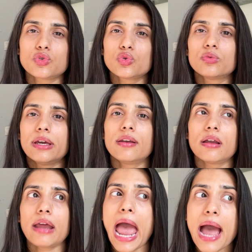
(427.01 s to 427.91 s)
So there
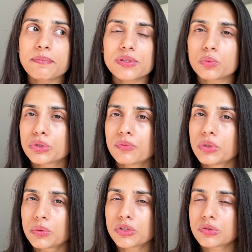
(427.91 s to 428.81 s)
are apps with
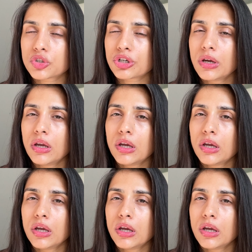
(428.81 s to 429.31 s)
which